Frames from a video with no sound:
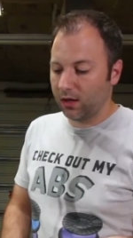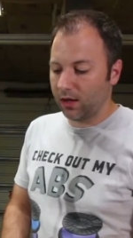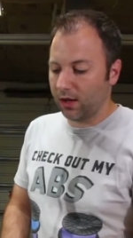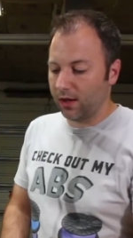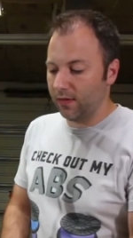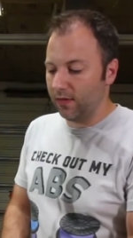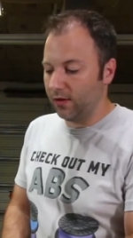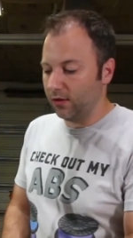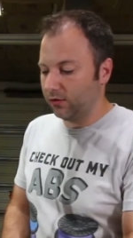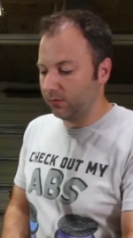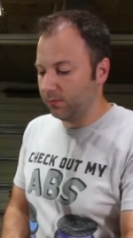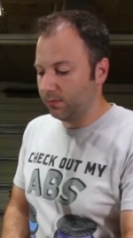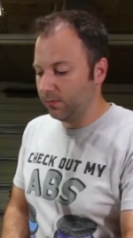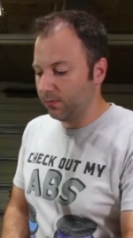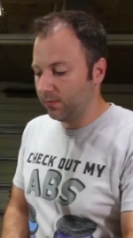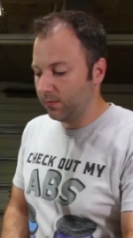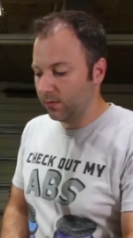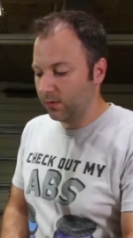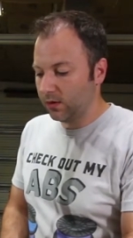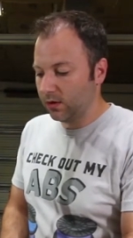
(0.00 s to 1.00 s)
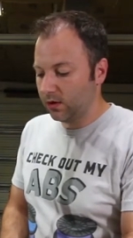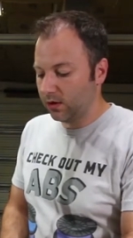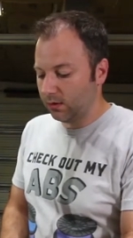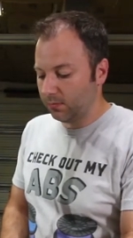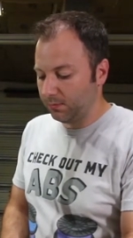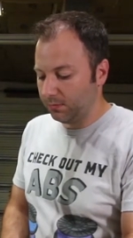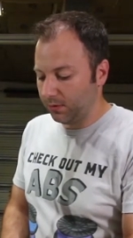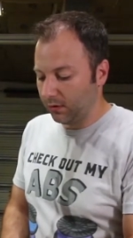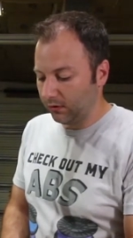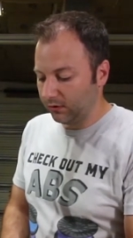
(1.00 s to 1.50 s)
and this
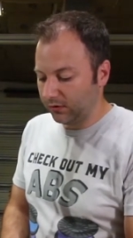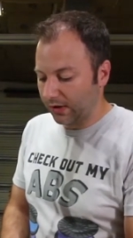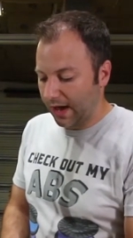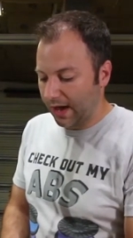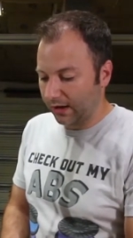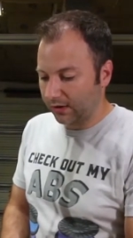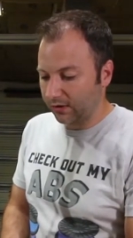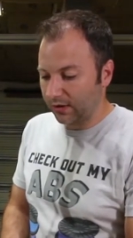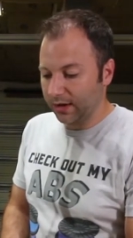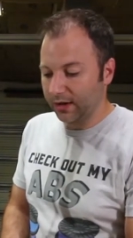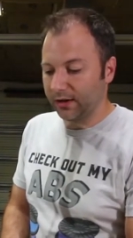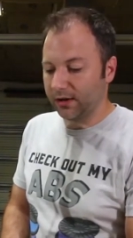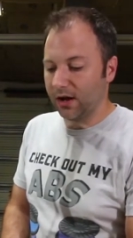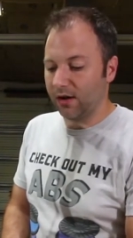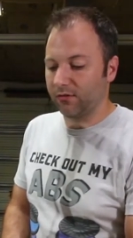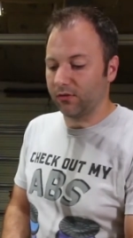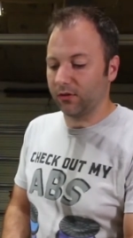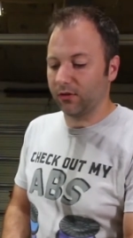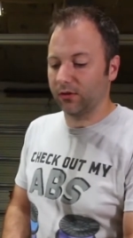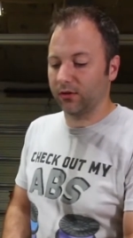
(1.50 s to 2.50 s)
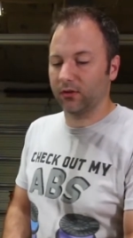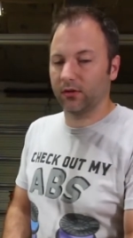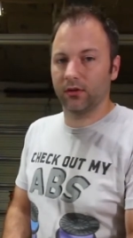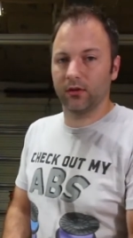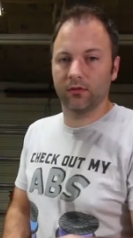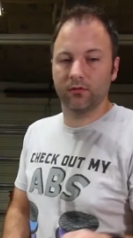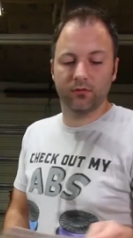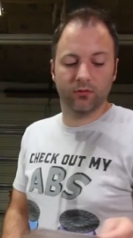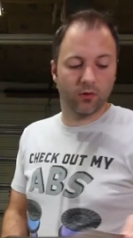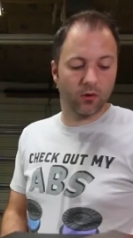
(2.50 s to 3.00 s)
build tack like cover
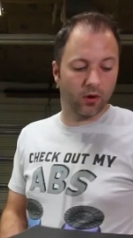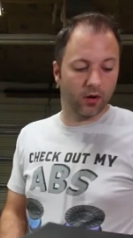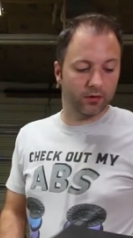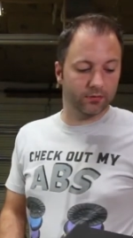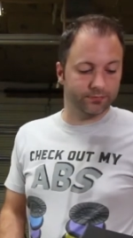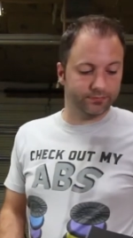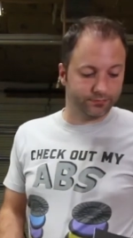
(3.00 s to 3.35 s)
for it.